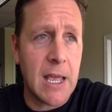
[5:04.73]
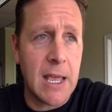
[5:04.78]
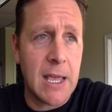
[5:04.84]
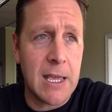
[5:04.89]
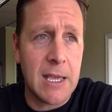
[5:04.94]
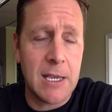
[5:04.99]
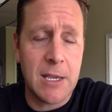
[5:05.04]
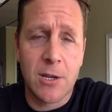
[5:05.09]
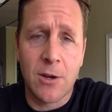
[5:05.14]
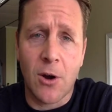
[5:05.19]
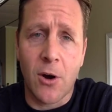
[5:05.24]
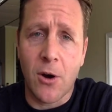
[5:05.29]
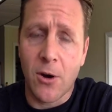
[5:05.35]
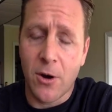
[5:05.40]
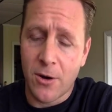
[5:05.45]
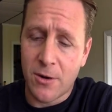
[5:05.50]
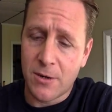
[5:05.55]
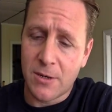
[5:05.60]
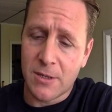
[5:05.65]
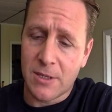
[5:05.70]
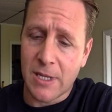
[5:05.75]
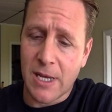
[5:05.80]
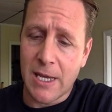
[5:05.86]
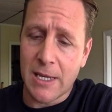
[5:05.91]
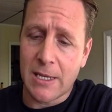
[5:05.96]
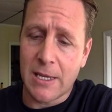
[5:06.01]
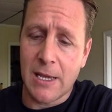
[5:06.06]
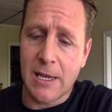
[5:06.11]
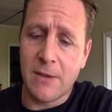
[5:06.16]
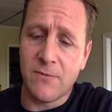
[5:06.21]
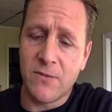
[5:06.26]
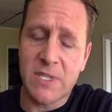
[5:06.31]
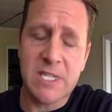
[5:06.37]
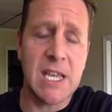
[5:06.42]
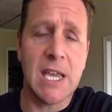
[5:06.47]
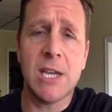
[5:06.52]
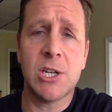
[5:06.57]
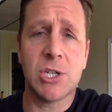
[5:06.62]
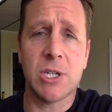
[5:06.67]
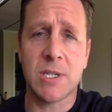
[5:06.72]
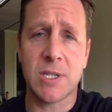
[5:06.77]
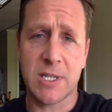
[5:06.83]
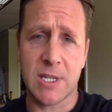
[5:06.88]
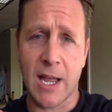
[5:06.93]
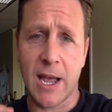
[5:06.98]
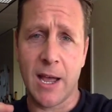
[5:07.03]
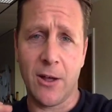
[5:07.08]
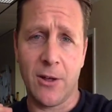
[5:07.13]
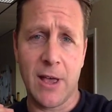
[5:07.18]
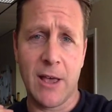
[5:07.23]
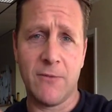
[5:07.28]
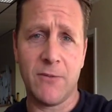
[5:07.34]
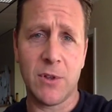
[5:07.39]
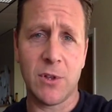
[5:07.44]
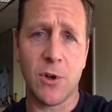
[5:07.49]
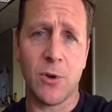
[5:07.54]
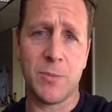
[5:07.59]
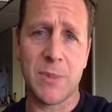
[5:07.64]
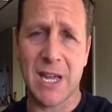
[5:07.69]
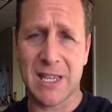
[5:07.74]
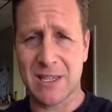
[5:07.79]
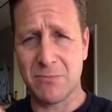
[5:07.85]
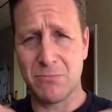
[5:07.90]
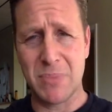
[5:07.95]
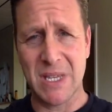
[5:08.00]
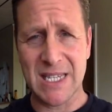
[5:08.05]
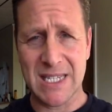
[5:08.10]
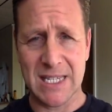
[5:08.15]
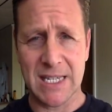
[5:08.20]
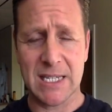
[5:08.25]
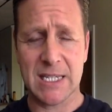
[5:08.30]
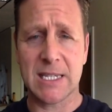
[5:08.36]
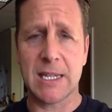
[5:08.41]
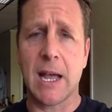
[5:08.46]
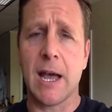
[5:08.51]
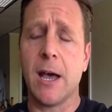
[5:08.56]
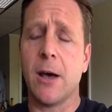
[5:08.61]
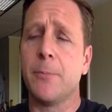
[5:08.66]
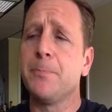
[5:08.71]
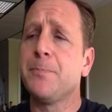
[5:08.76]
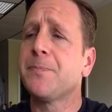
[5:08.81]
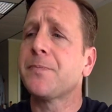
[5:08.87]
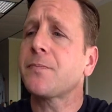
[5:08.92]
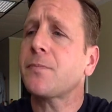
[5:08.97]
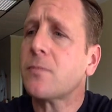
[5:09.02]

a card like invitation style envelope, not the business style.